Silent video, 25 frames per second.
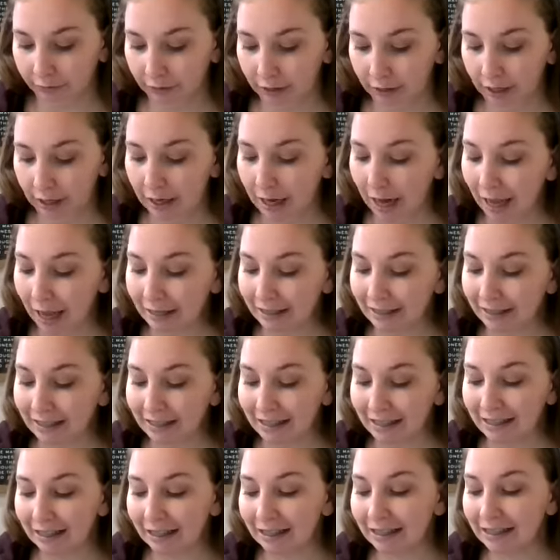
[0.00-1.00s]
Next,
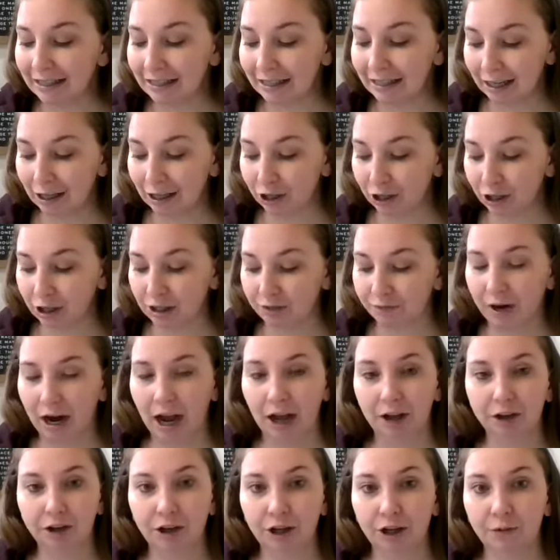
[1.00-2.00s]
set standards for
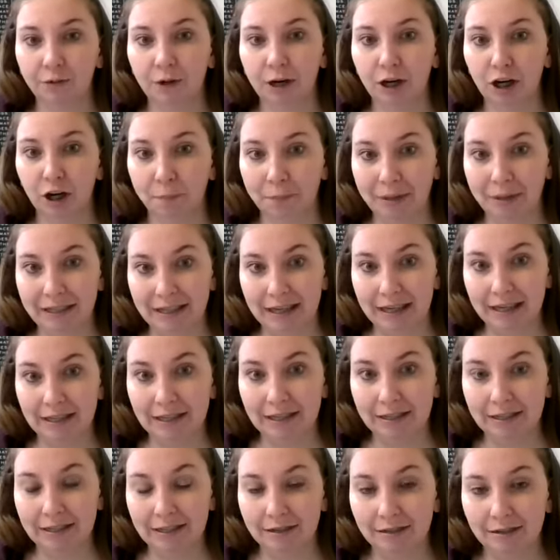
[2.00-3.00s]
how you're going to run your business.
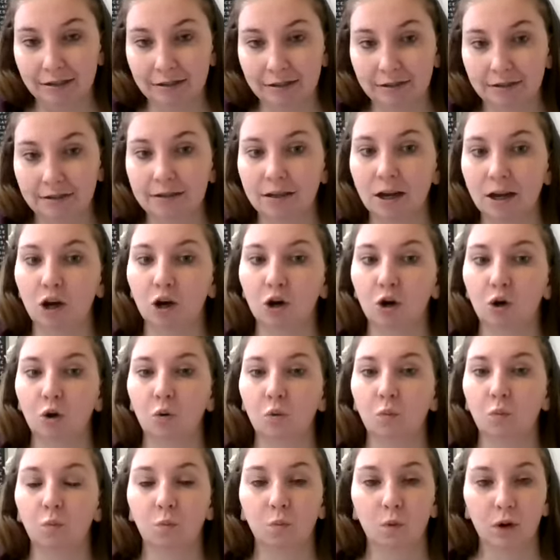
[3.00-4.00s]

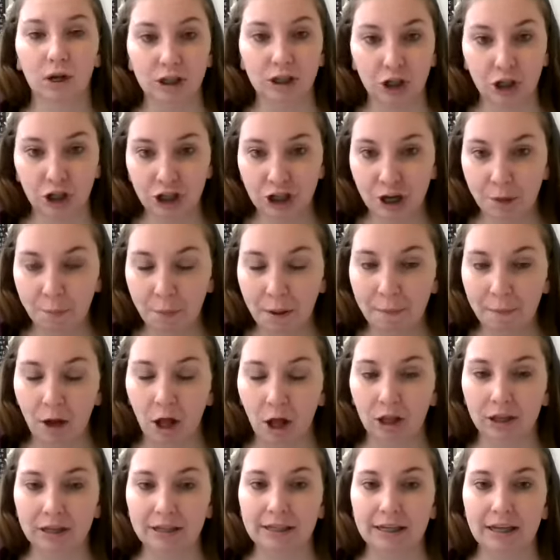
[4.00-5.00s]
So what's your shipping
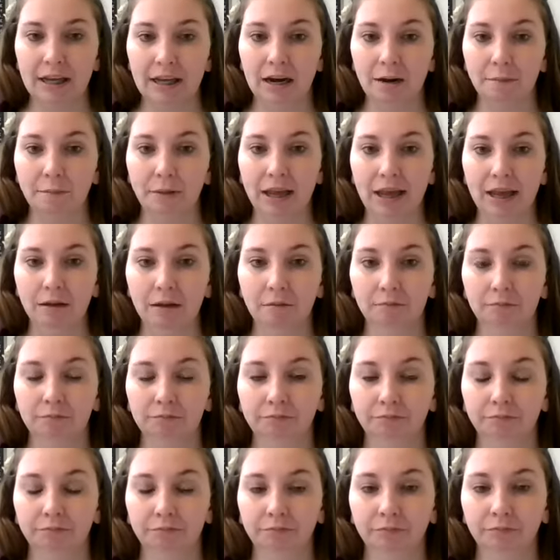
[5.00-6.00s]
policy going to be?
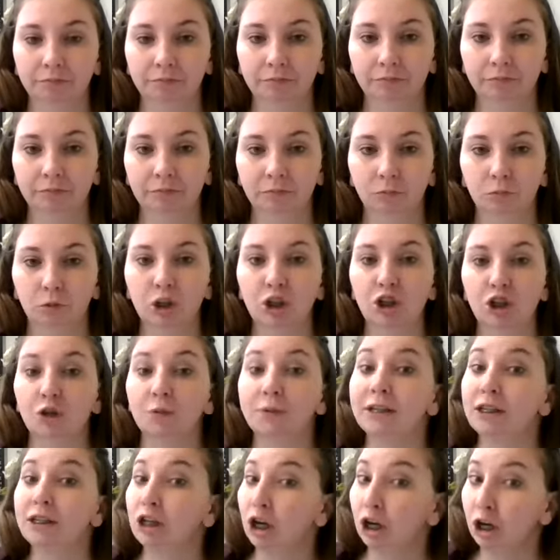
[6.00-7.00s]
What's your
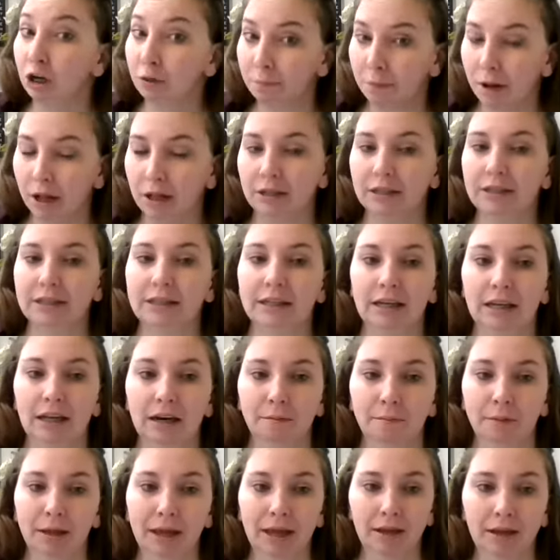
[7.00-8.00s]
return policy going
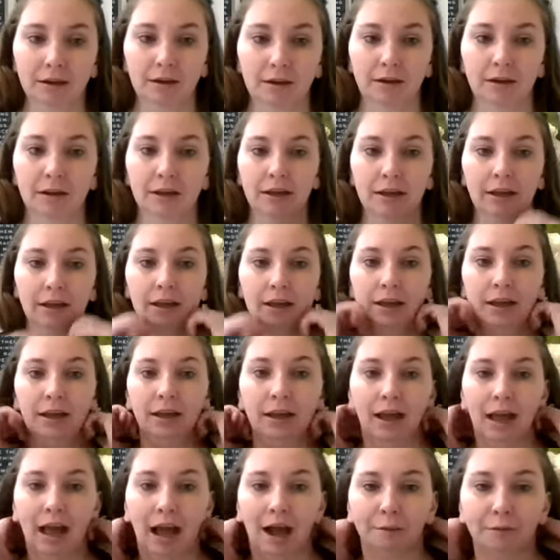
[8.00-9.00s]
to be?
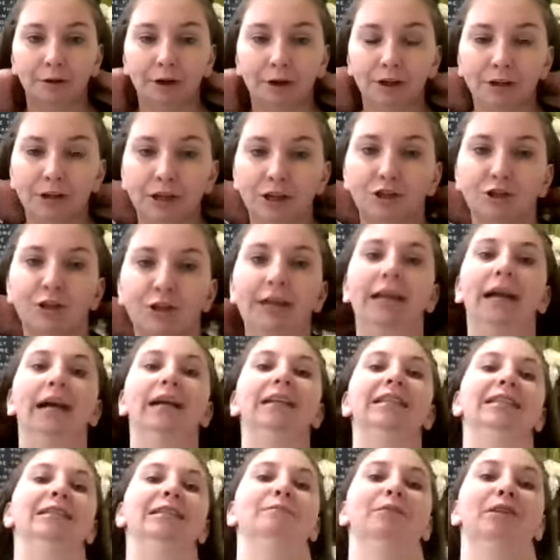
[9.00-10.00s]
How are you going to treat
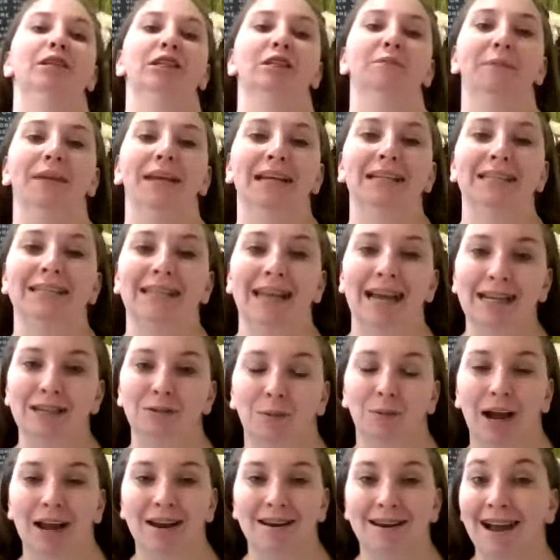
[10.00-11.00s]
customers? Because guess
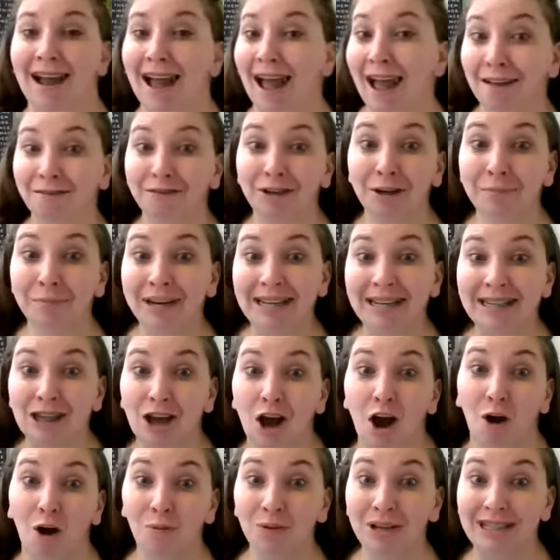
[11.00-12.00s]
what? Not everybody's
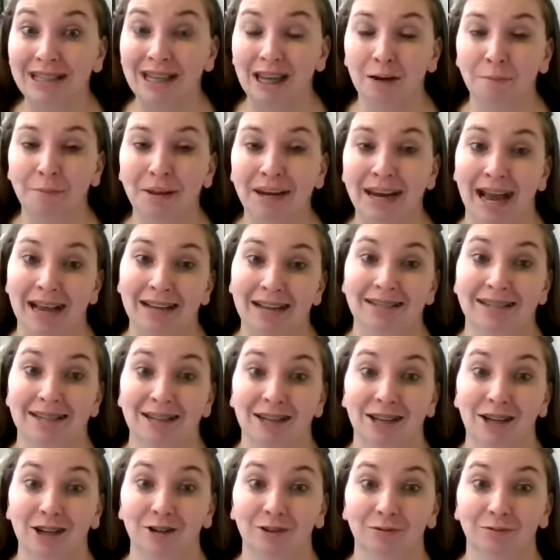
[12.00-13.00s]
always going to be nice to you.